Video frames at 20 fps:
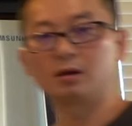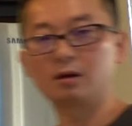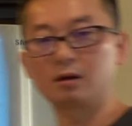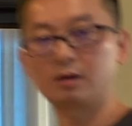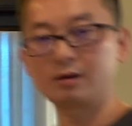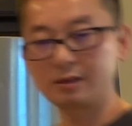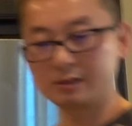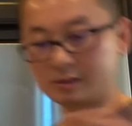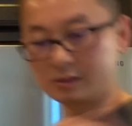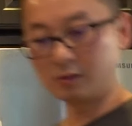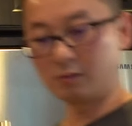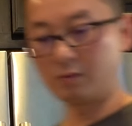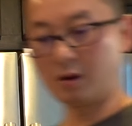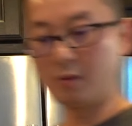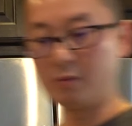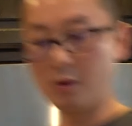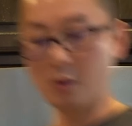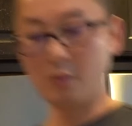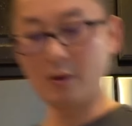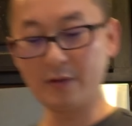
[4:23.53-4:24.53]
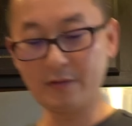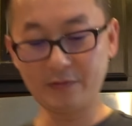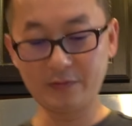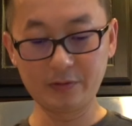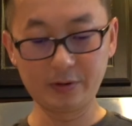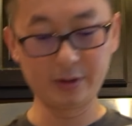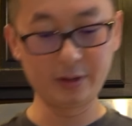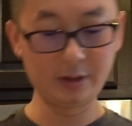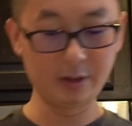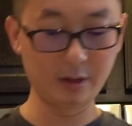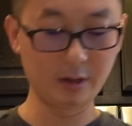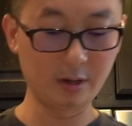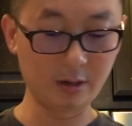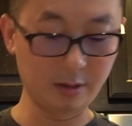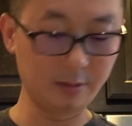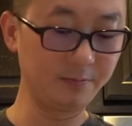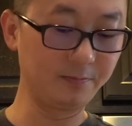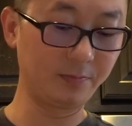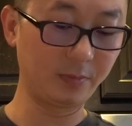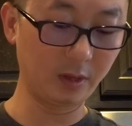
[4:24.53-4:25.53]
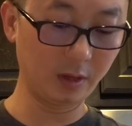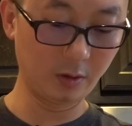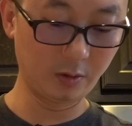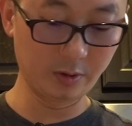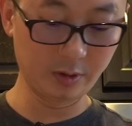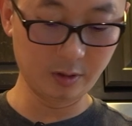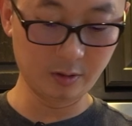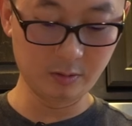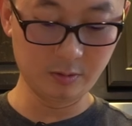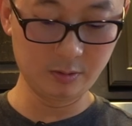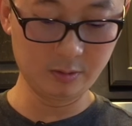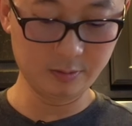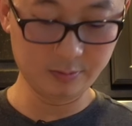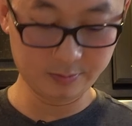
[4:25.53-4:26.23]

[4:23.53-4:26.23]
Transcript: All right, so while we wait for the um, grill,